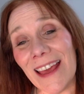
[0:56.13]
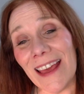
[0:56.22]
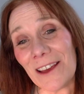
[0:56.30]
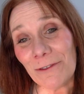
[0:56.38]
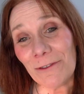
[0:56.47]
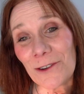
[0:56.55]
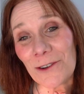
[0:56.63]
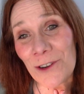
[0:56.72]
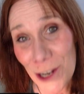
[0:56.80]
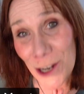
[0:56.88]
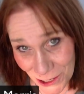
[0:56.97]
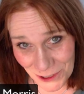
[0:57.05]
If you're
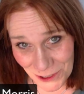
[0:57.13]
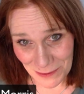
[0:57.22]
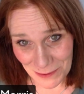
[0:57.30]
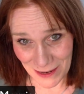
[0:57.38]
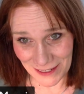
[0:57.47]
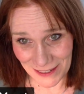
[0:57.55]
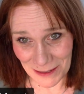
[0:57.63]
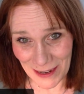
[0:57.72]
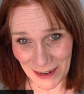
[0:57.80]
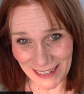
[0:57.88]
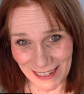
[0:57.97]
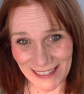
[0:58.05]
new to
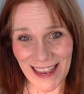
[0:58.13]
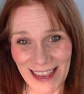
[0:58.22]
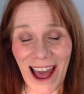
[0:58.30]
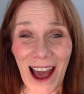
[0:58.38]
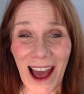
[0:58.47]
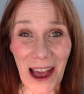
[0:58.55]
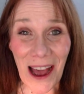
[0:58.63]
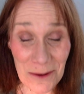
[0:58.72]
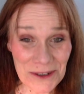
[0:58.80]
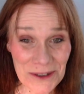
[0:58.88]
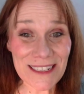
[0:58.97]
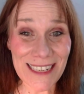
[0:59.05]
masterminds, I
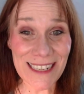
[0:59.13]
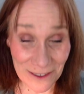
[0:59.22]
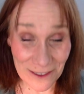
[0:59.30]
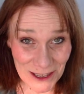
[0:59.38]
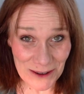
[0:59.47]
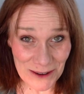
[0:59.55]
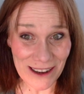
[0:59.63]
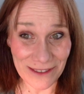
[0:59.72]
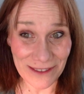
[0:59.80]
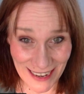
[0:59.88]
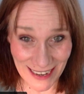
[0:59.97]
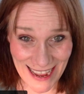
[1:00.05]
want to give you a
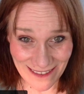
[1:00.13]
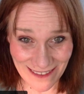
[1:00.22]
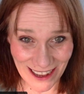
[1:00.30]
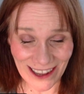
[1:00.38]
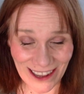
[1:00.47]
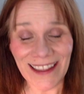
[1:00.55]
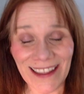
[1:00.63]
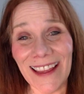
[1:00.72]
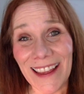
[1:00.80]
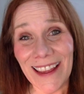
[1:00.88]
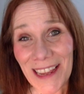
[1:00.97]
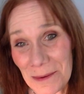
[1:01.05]
flavour.
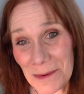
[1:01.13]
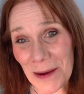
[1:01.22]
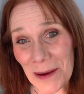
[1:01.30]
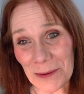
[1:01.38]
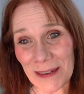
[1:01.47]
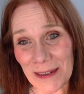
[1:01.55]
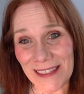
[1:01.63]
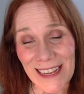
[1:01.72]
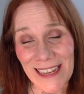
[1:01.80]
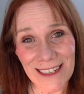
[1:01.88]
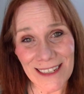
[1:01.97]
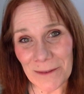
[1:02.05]
In a moment,
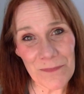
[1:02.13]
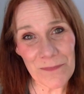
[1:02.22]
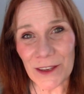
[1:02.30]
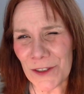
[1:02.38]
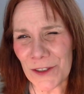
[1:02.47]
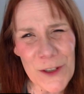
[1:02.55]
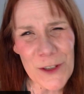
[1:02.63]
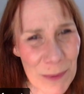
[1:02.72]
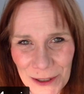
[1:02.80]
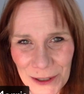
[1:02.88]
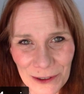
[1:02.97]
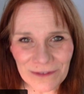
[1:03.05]
there's a, a
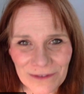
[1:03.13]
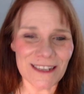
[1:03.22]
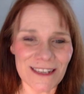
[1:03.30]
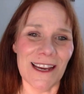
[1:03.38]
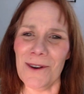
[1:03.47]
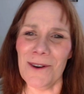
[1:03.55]
super short video,